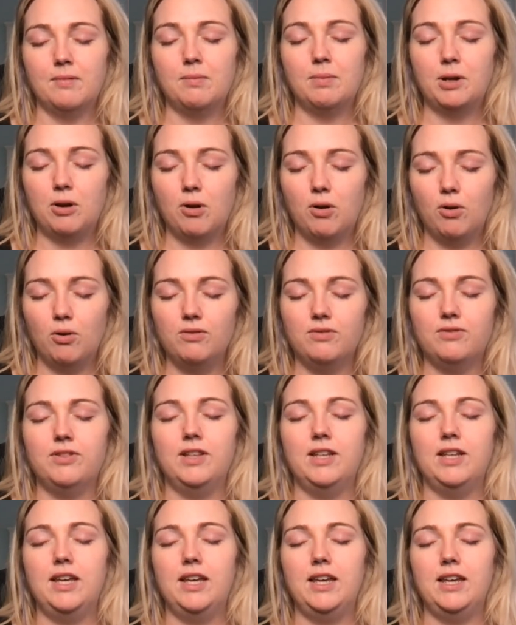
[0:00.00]
But
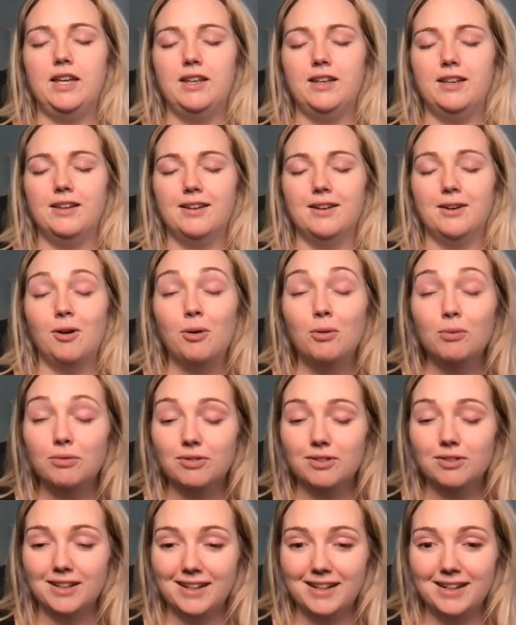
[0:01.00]
hopefully
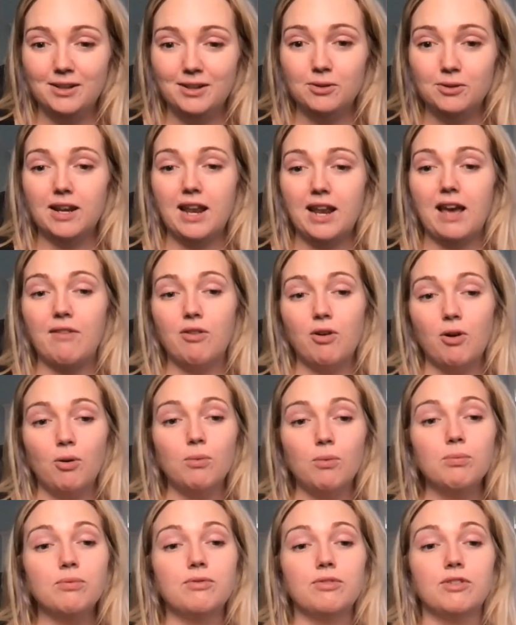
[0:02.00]
you can have
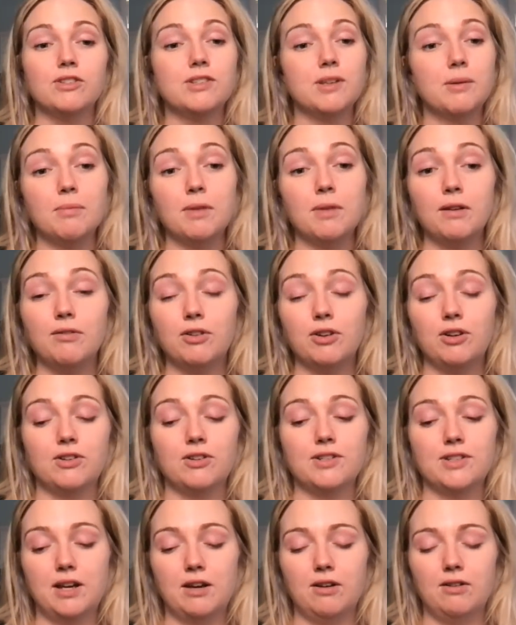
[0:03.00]
hope for something for
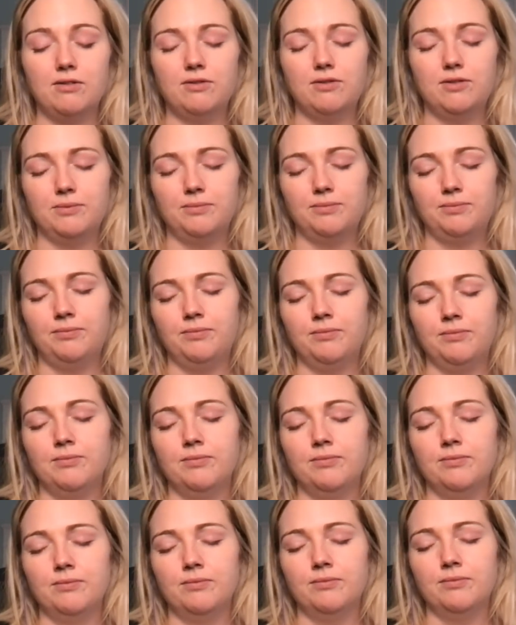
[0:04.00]
yourself,
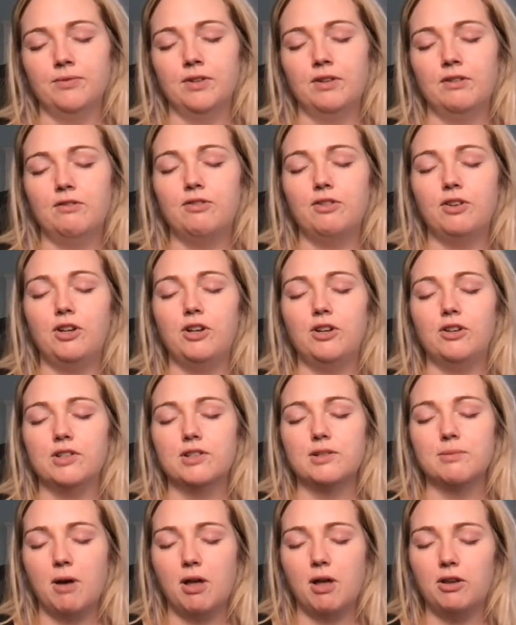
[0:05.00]
for your
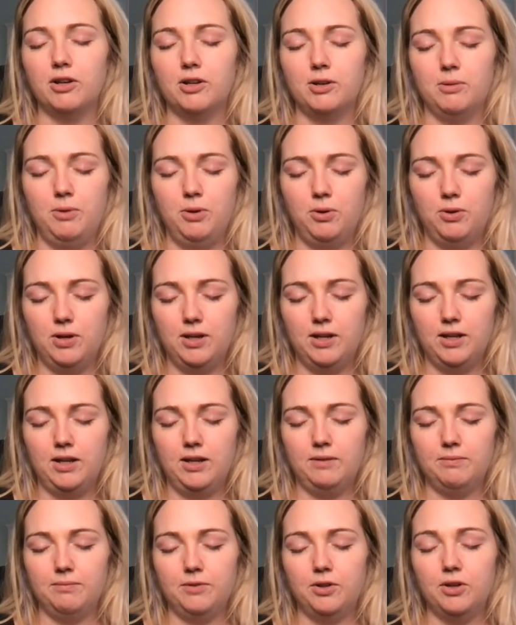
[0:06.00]
smaller
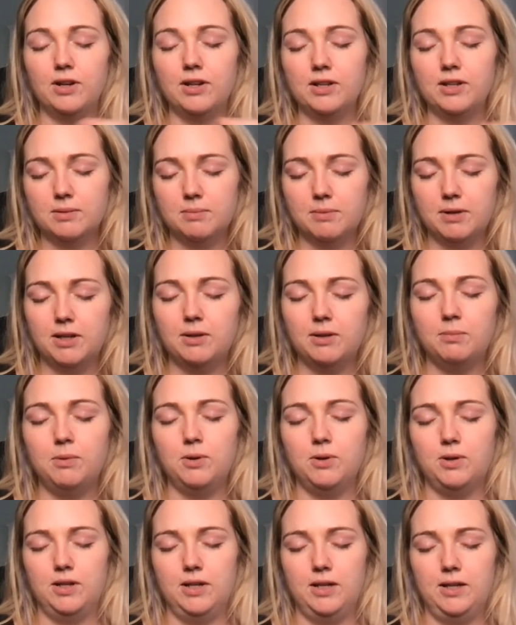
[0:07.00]
community, your intimate
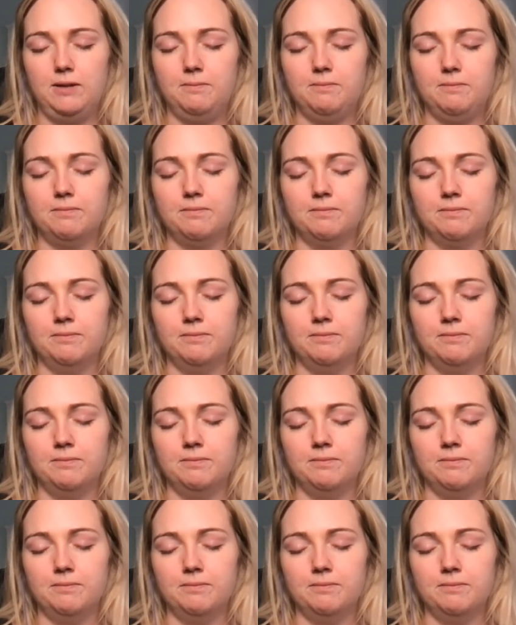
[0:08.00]
community.